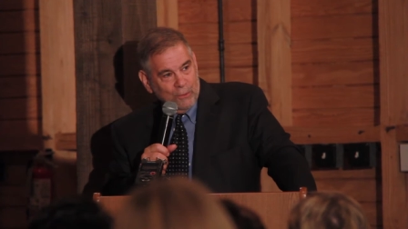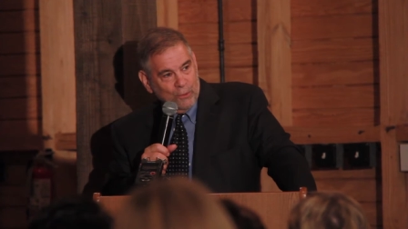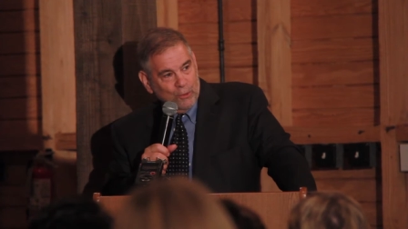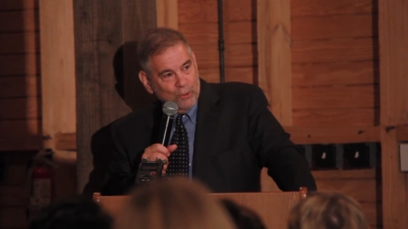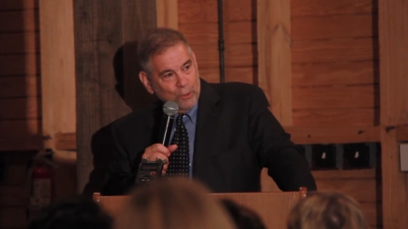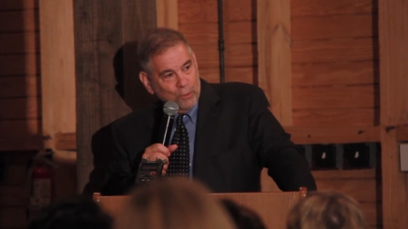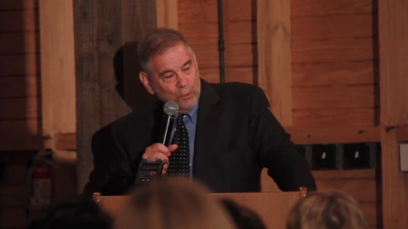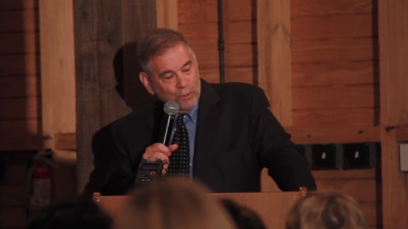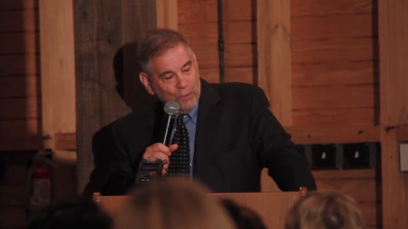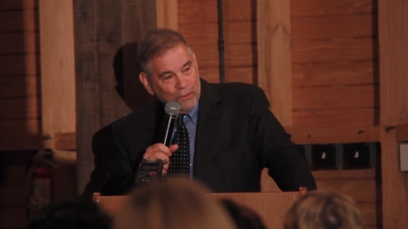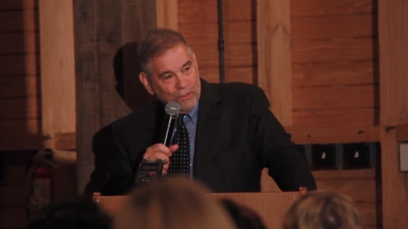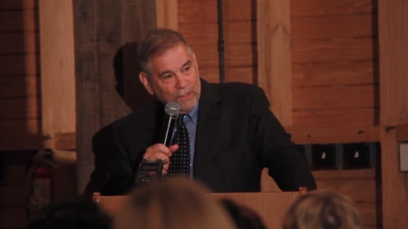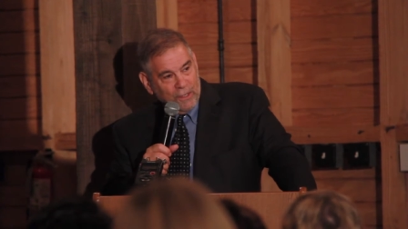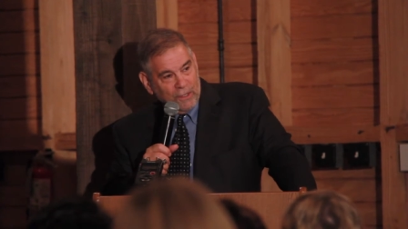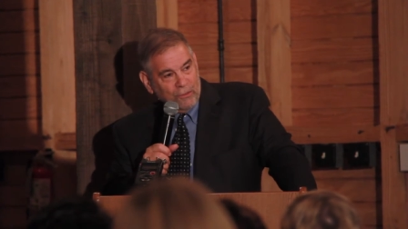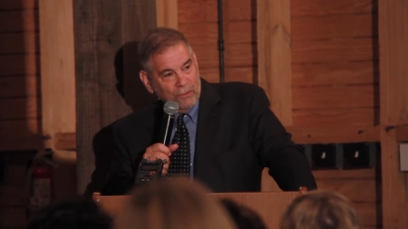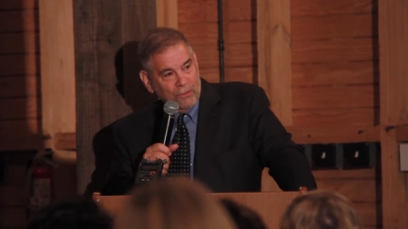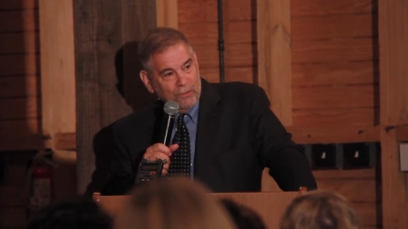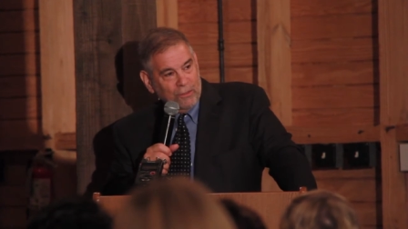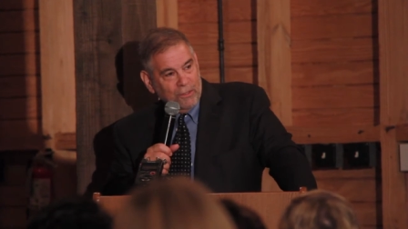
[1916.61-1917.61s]
June
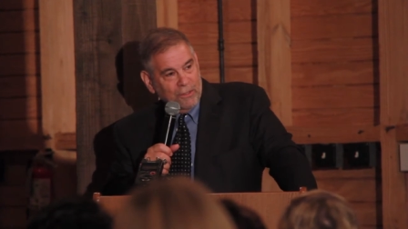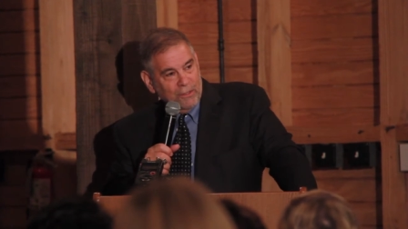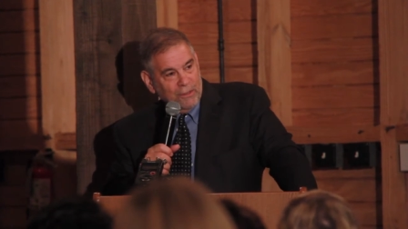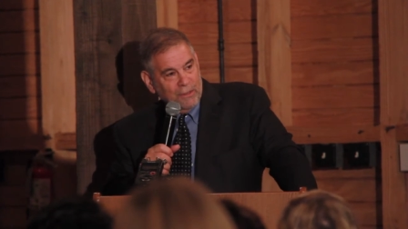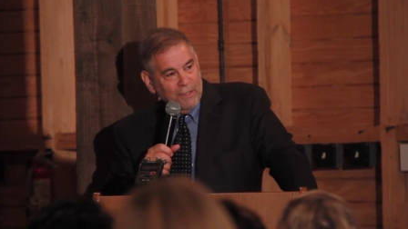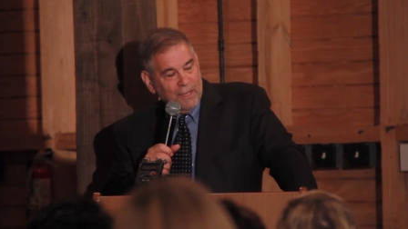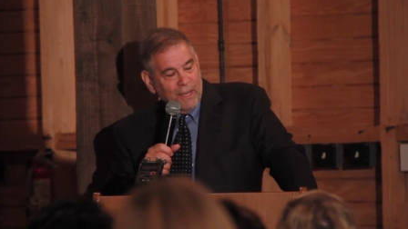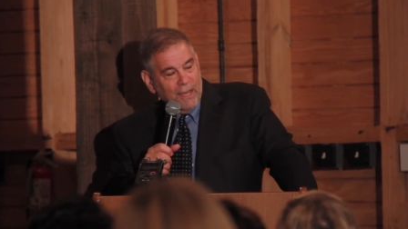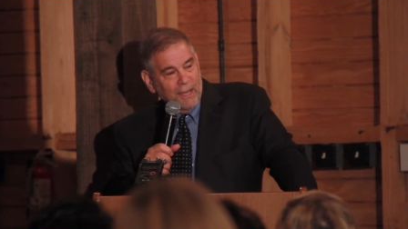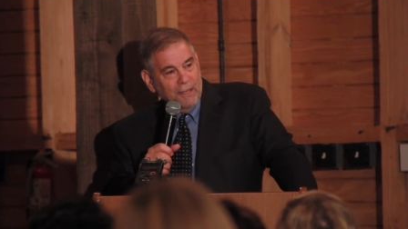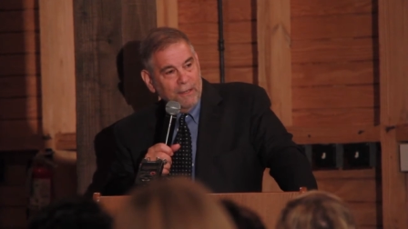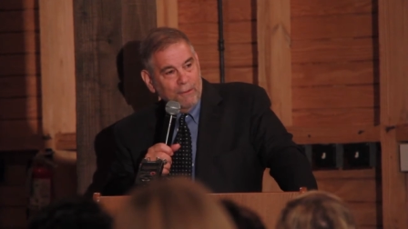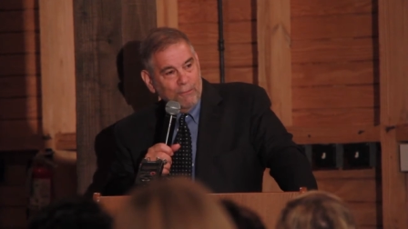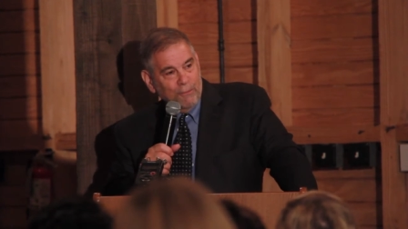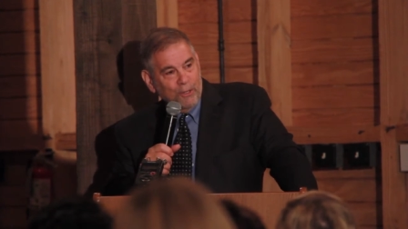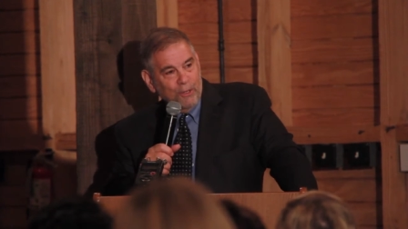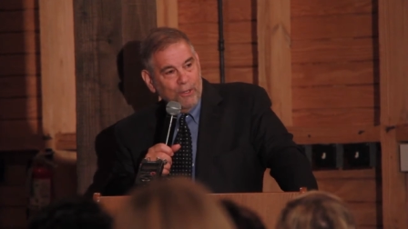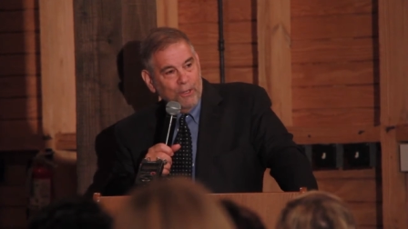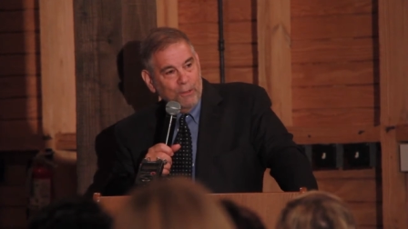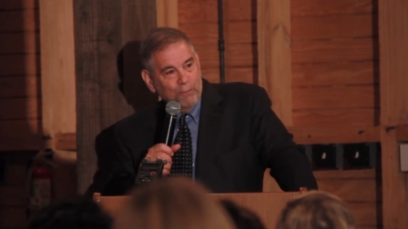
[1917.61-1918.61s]
6th, the height
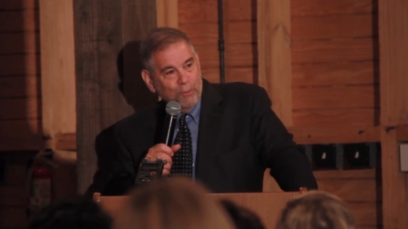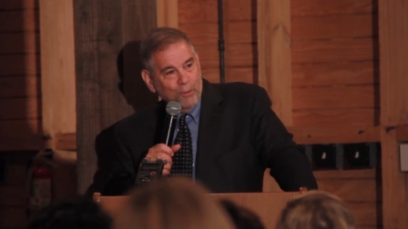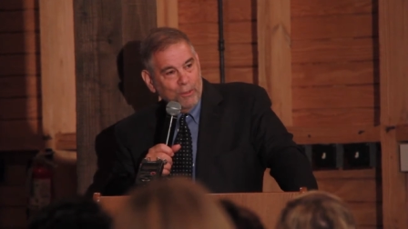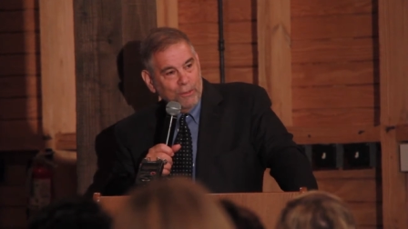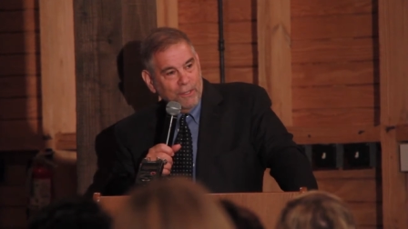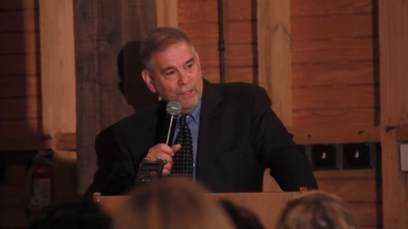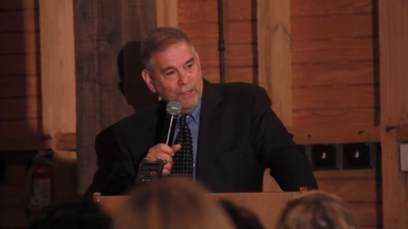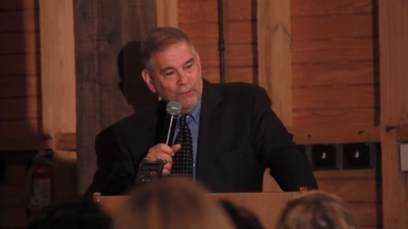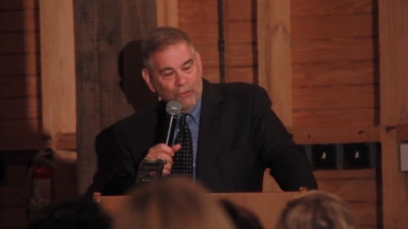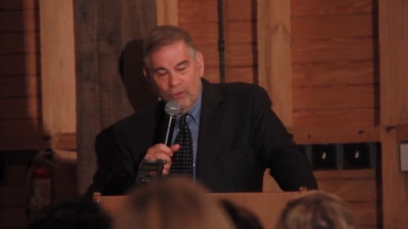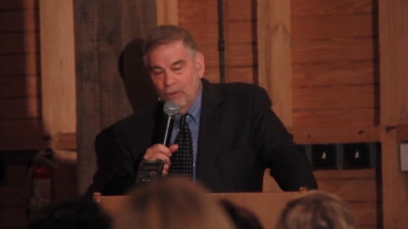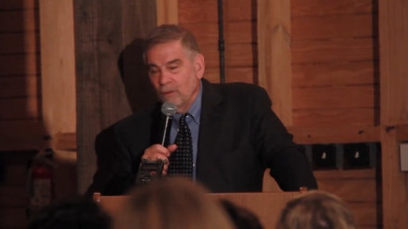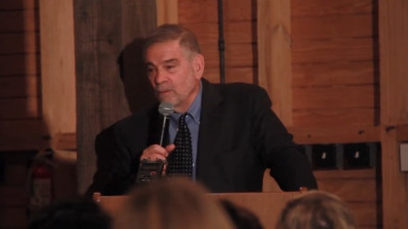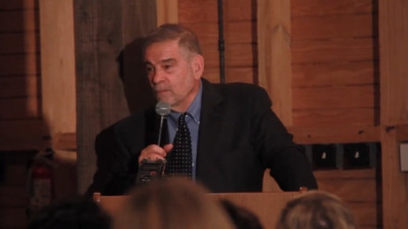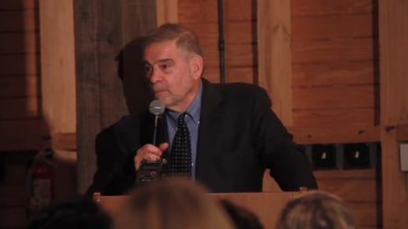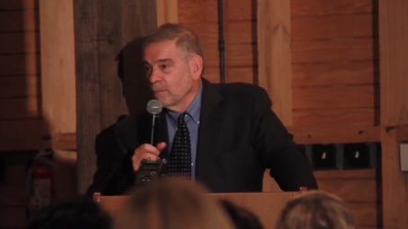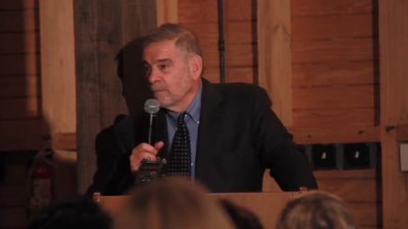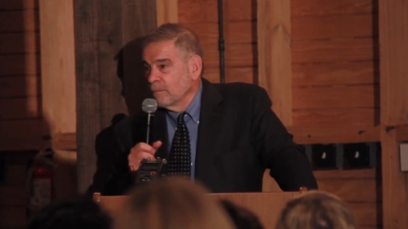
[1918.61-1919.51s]
of the deportation.